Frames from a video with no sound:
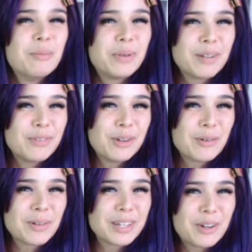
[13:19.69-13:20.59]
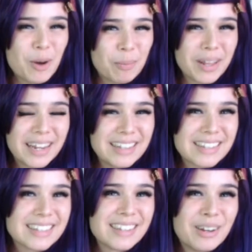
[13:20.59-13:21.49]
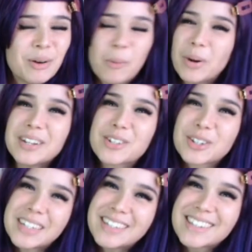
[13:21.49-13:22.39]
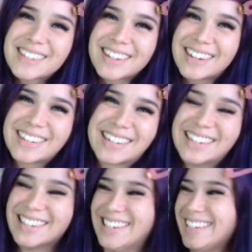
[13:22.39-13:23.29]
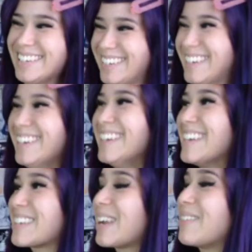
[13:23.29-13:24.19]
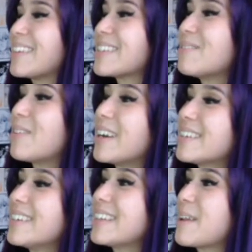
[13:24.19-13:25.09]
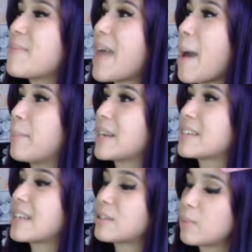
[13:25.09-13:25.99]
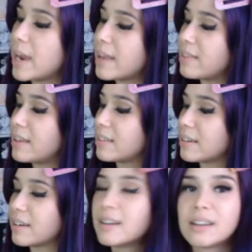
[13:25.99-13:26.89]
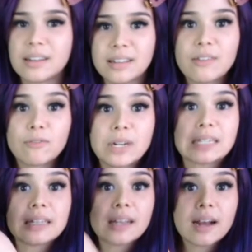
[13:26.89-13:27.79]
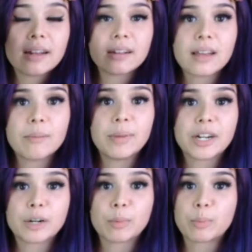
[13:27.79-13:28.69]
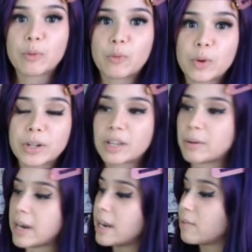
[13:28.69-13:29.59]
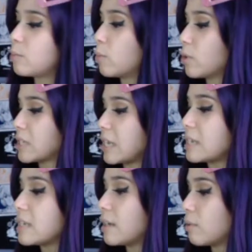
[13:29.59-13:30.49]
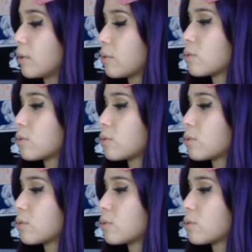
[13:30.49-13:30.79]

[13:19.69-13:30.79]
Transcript: But if you don't really know plants, what is your instinct? So I wasn't watering them that much. That's why I think they've recently gotten a lot bigger, but before they were kind of more stunted in growth.